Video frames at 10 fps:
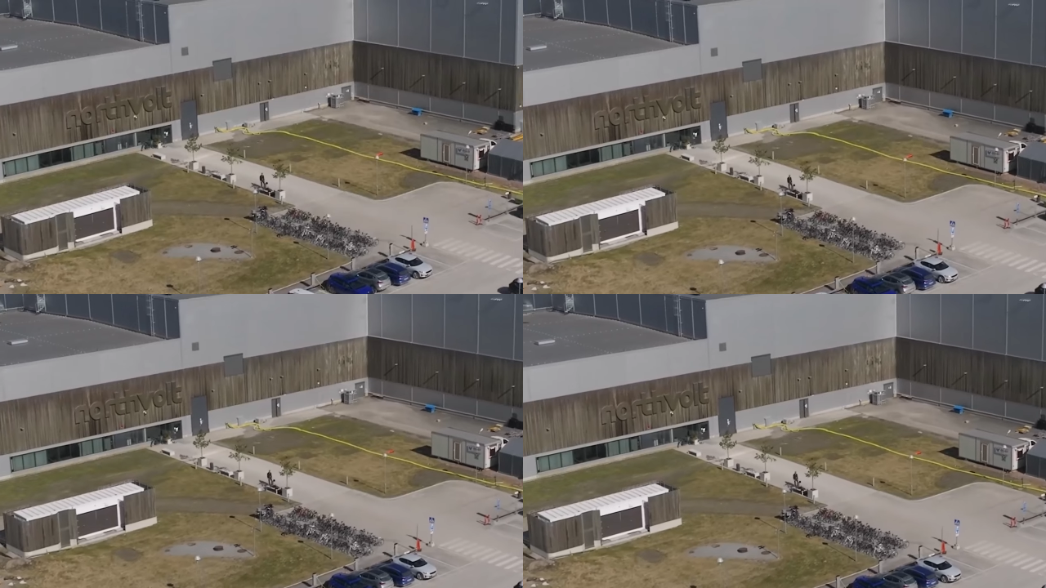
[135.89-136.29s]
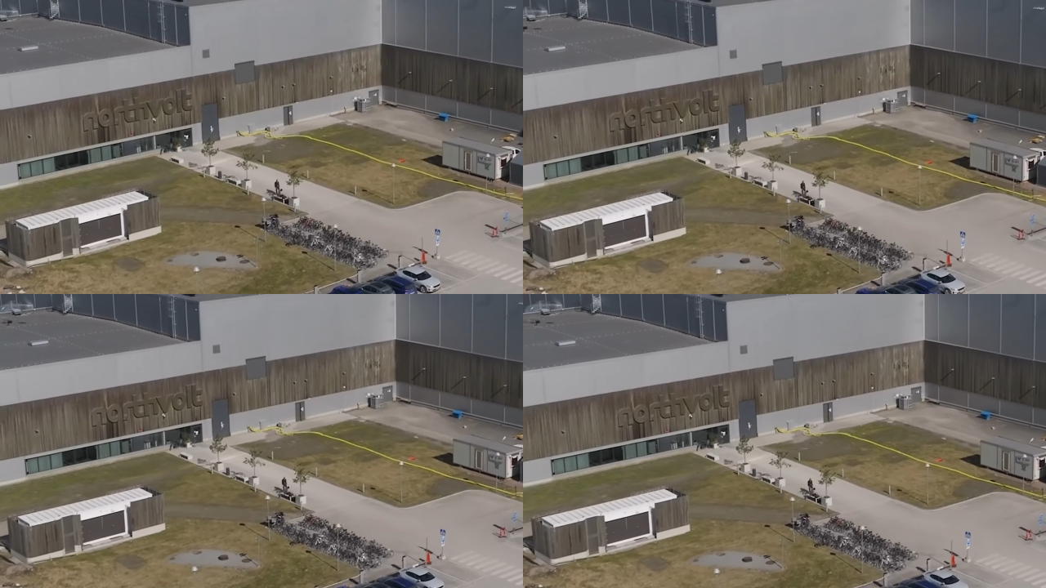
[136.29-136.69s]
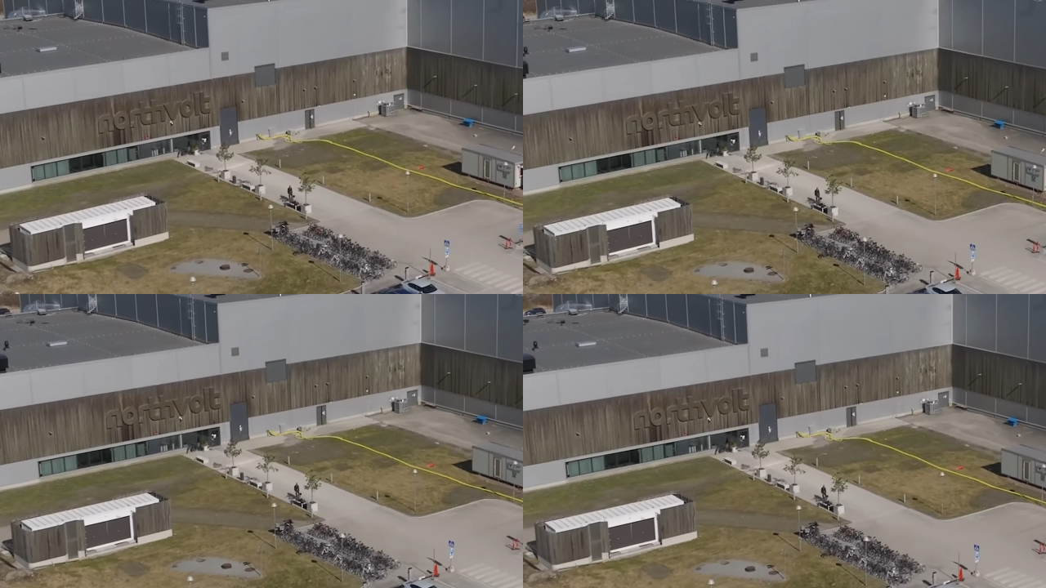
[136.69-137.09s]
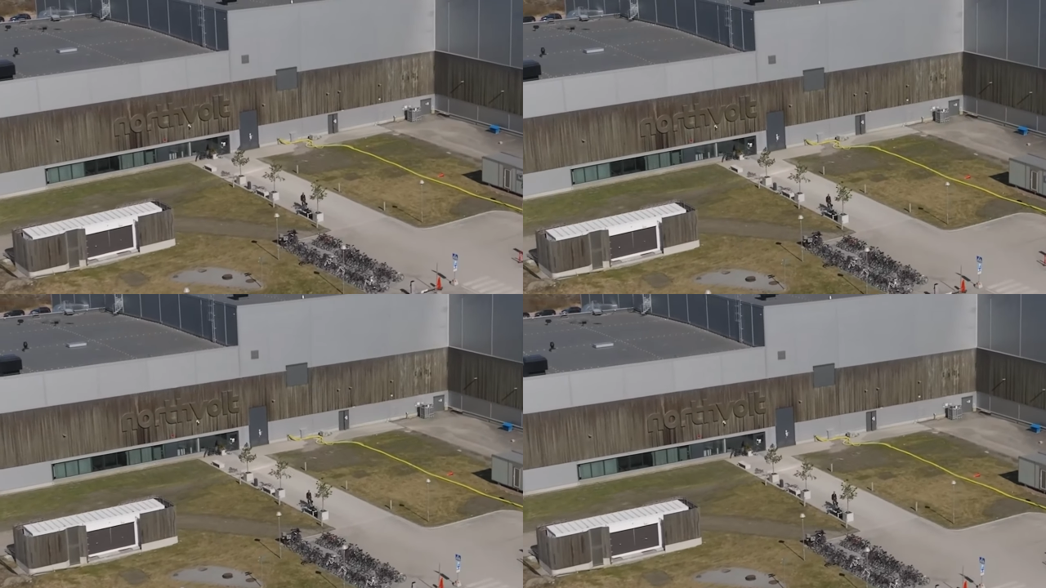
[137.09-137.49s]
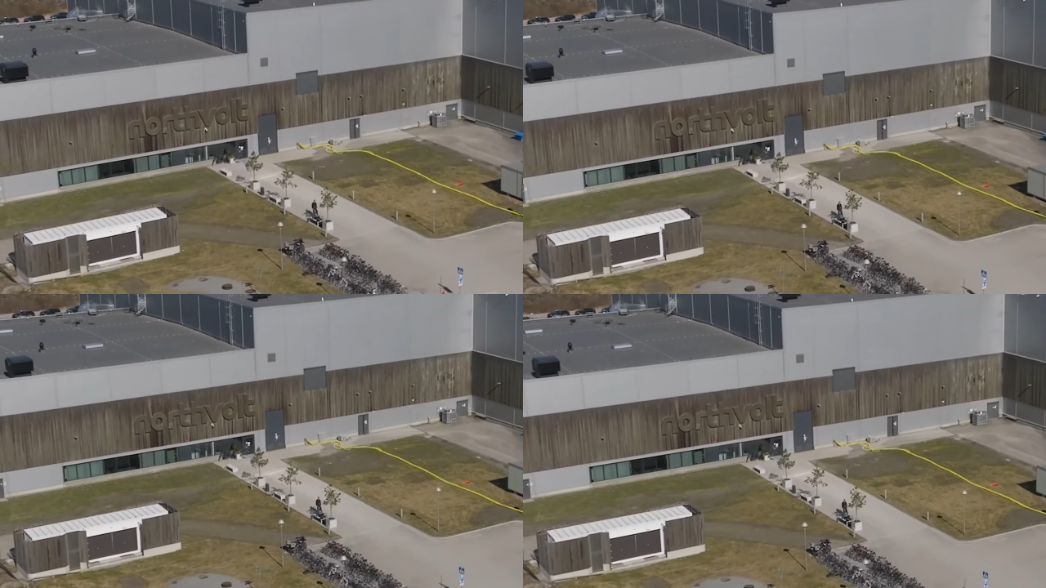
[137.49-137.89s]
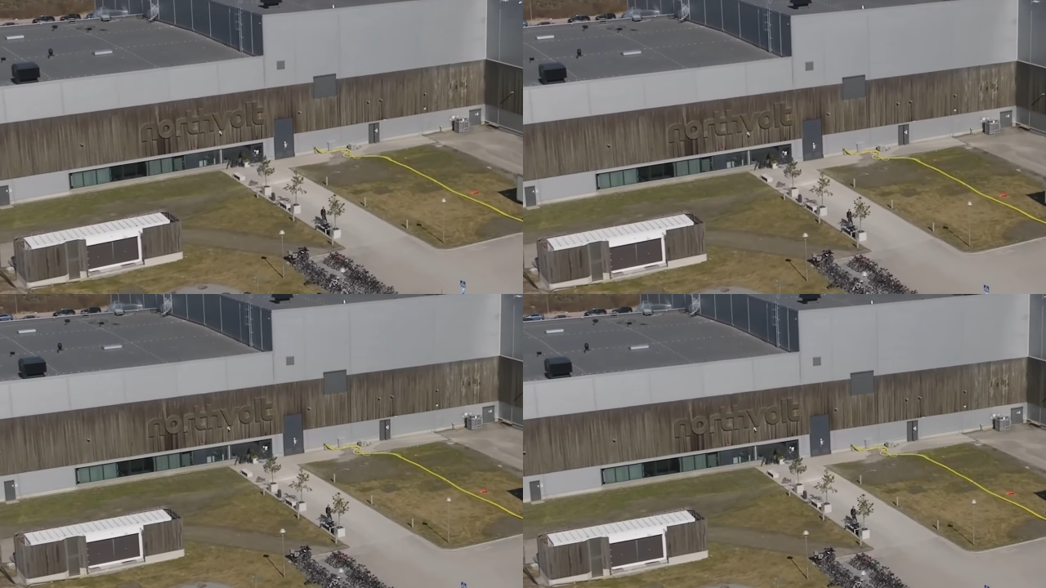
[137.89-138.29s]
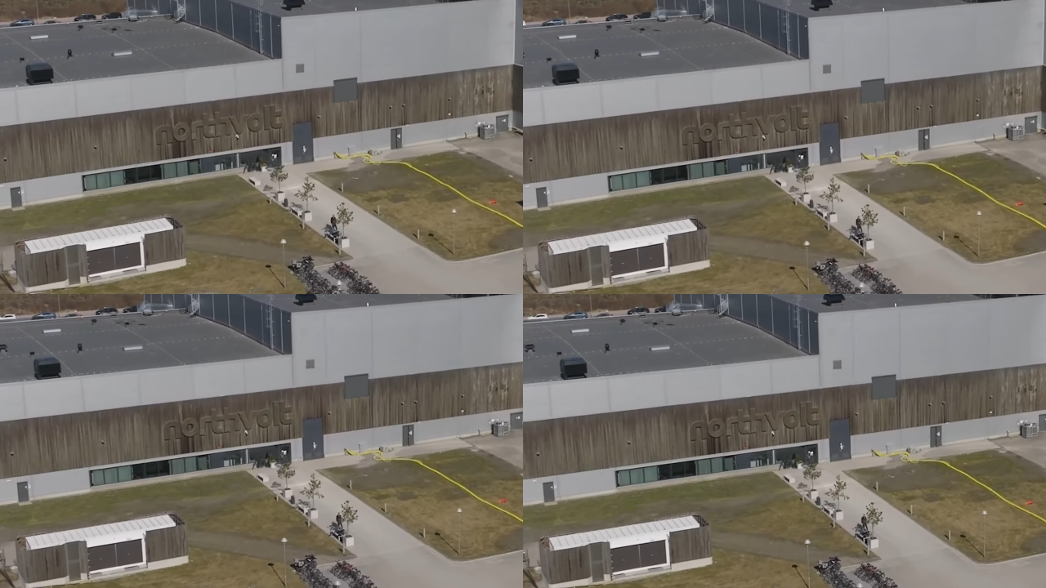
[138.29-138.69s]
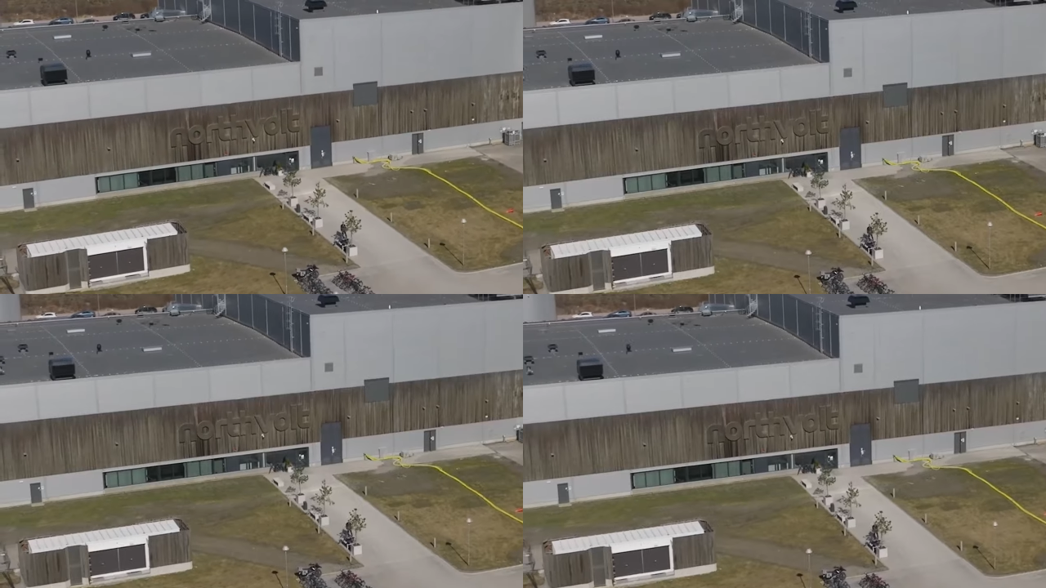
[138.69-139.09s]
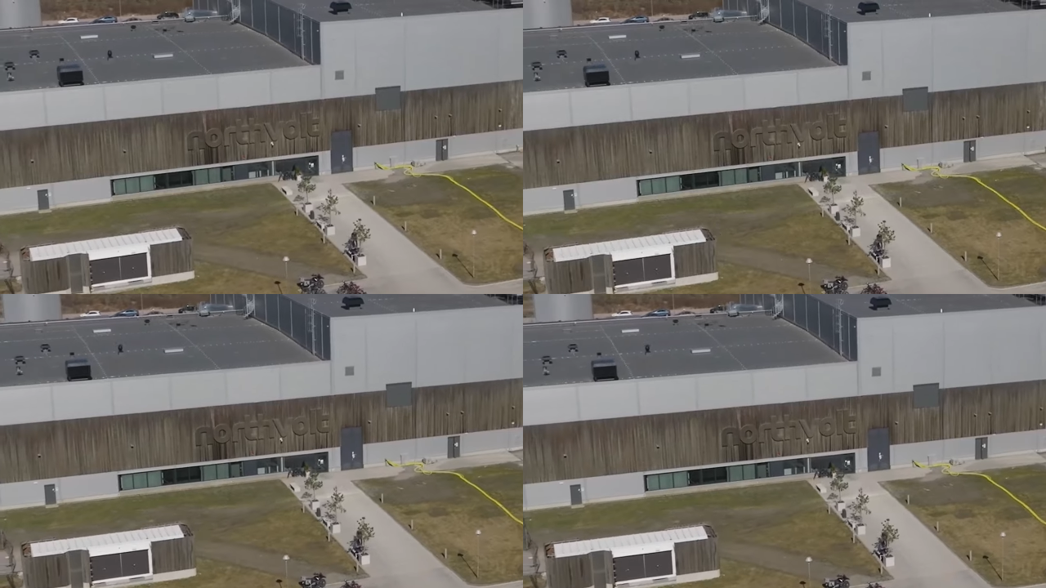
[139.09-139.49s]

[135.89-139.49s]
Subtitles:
Nobody's mouth can be seen.